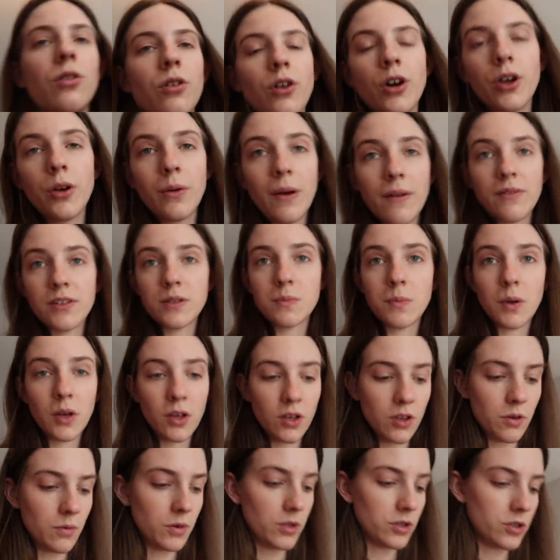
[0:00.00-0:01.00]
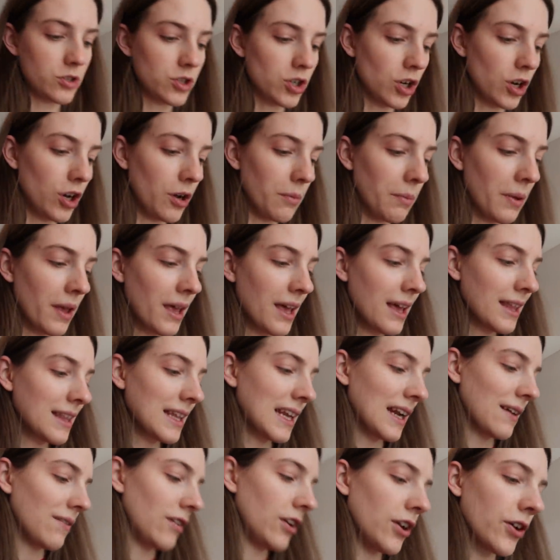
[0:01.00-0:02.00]
or whoever's booking you on the job.
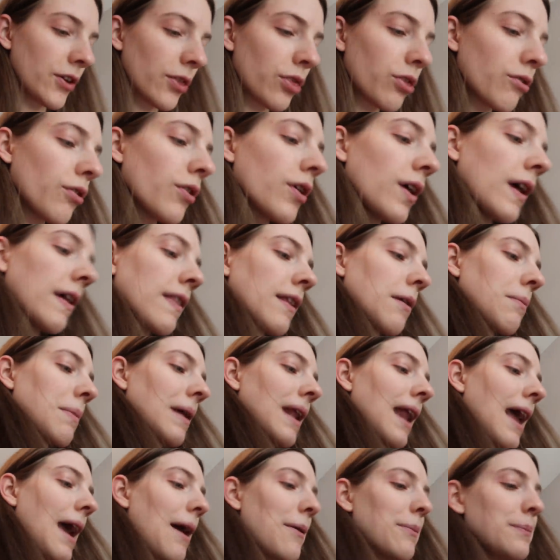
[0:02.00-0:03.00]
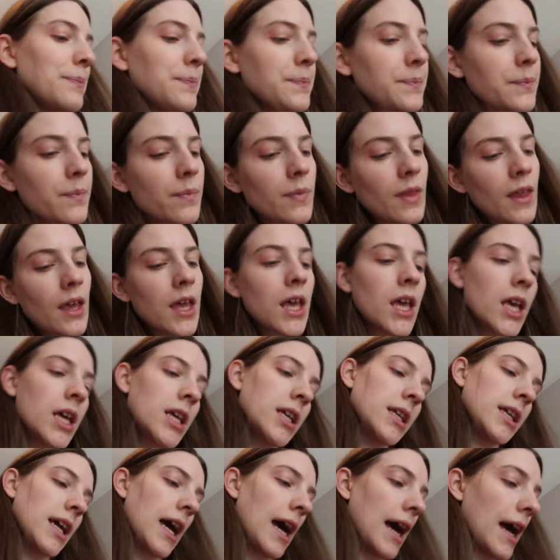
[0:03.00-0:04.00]
They'd have a look through it and they'd be like,
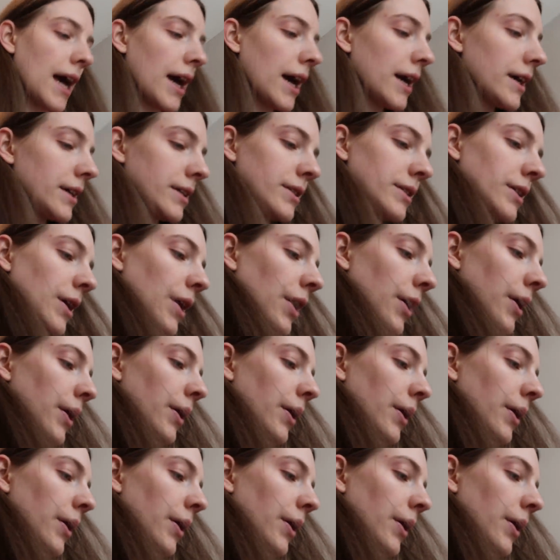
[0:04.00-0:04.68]
yeah, no.